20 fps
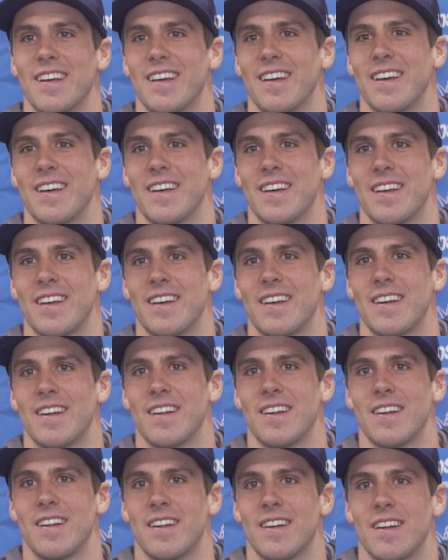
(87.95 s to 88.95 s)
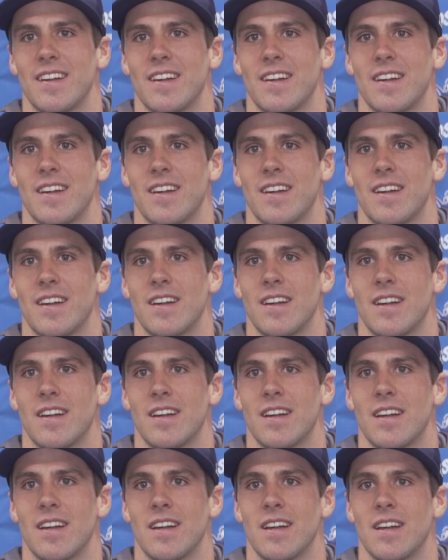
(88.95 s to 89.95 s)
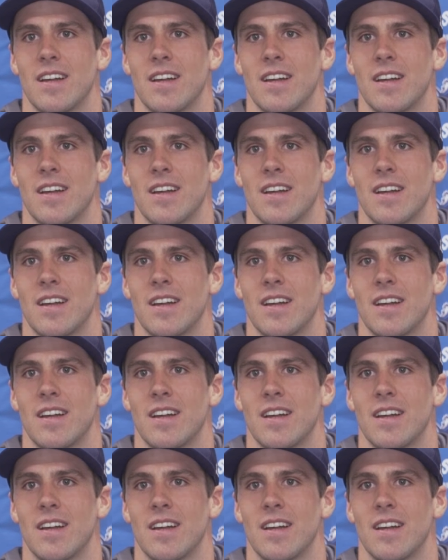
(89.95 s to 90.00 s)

And what are your first impressions of Mark Morrison too? I'm sure